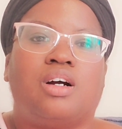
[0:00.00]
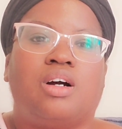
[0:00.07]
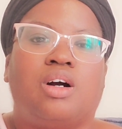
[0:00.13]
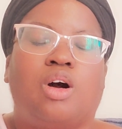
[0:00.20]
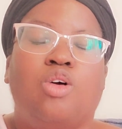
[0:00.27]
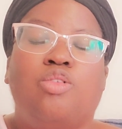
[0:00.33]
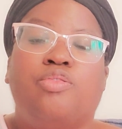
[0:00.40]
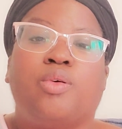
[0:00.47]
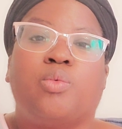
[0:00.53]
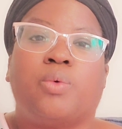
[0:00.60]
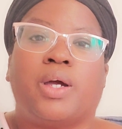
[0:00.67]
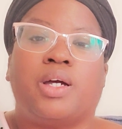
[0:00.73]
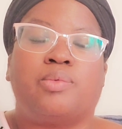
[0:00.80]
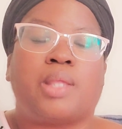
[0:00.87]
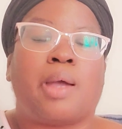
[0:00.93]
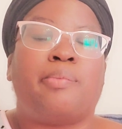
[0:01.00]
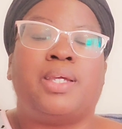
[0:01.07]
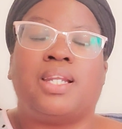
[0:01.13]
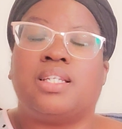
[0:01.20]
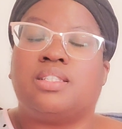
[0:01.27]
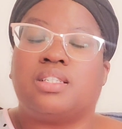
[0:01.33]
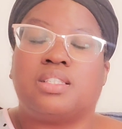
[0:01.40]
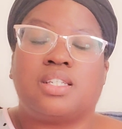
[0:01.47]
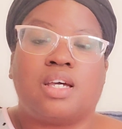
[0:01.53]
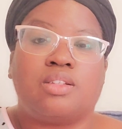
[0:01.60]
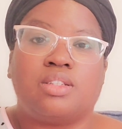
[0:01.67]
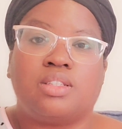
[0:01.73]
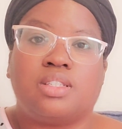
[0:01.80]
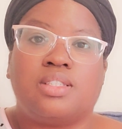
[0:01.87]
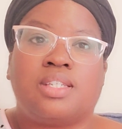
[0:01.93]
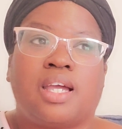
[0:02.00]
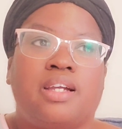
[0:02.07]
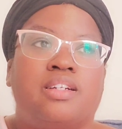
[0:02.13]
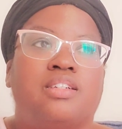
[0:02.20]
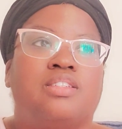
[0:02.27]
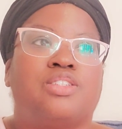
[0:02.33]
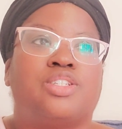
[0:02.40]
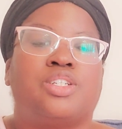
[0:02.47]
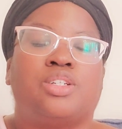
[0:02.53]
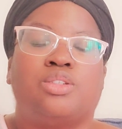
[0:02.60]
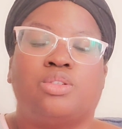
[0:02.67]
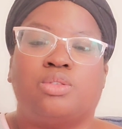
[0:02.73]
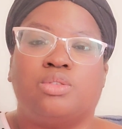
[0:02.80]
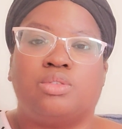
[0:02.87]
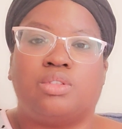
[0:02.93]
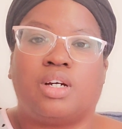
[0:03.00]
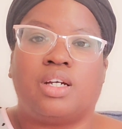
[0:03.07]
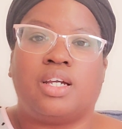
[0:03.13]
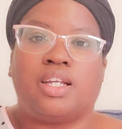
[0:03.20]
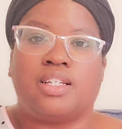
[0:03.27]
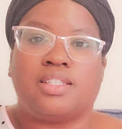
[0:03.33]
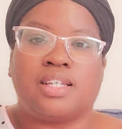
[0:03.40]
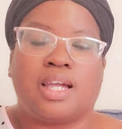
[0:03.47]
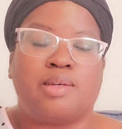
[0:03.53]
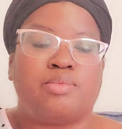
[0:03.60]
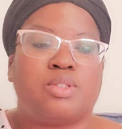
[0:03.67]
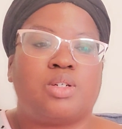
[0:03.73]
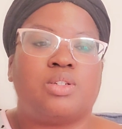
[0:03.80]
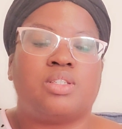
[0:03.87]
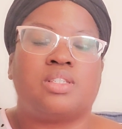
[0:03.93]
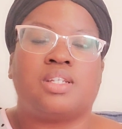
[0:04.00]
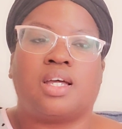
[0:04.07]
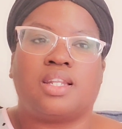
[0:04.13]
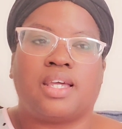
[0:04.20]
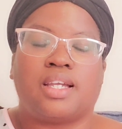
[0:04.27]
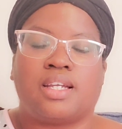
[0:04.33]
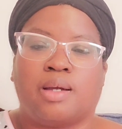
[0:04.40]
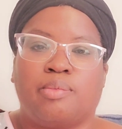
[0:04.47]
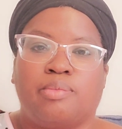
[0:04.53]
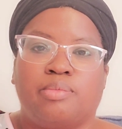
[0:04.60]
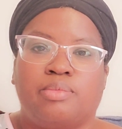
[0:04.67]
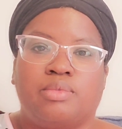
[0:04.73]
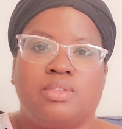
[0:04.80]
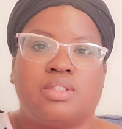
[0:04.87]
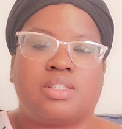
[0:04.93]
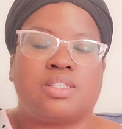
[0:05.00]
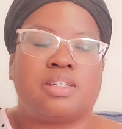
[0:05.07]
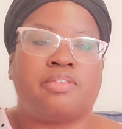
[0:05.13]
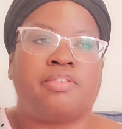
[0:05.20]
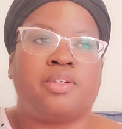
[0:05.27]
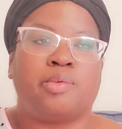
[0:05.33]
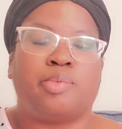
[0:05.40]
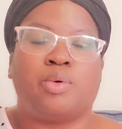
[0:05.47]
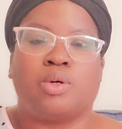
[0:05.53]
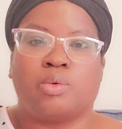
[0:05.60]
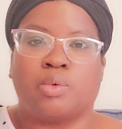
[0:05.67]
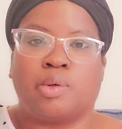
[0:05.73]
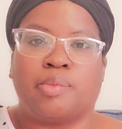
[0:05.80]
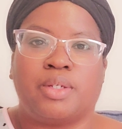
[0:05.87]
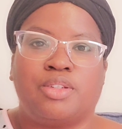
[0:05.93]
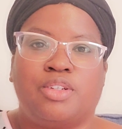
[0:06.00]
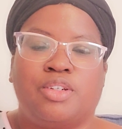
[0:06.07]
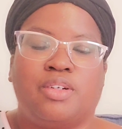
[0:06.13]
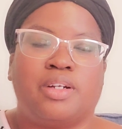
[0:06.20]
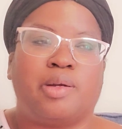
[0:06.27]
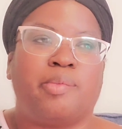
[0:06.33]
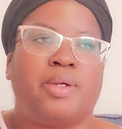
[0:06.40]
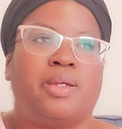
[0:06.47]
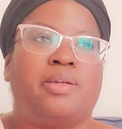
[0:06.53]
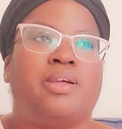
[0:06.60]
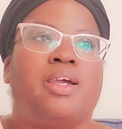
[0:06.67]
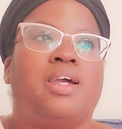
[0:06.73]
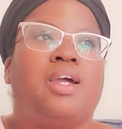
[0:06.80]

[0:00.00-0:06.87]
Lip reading: overwhelmed. I mean, I did tell the designer, she knew ahead of time, so it's not like I'm stiffing the poor woman, you know what I mean?